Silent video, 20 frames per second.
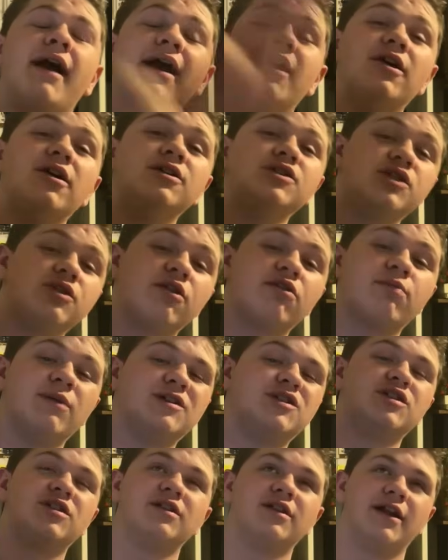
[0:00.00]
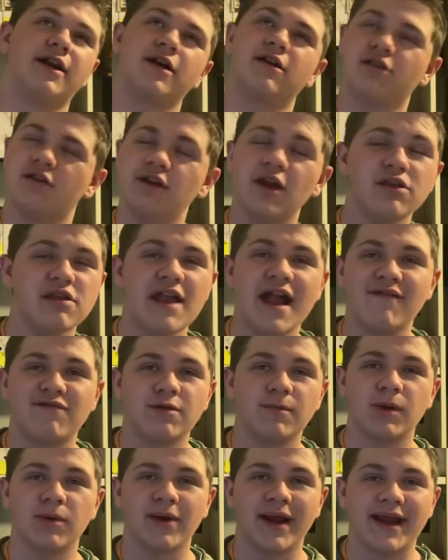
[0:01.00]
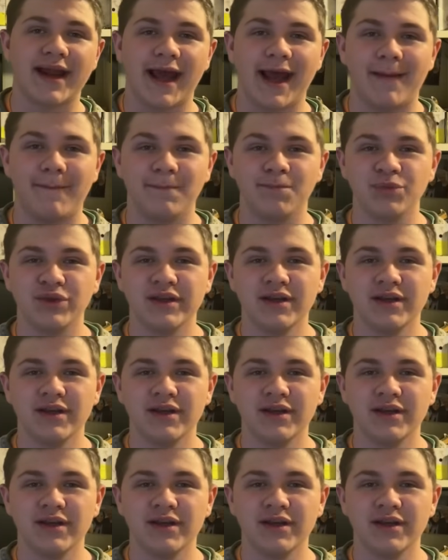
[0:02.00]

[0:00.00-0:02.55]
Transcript: I urge you to switch to Linux. It doesn't have to be Red Hat.